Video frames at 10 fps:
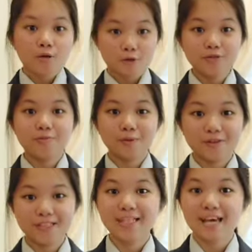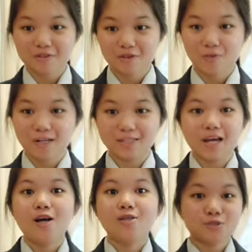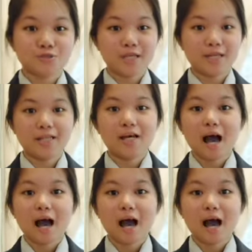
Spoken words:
Good morning, everyone. Today,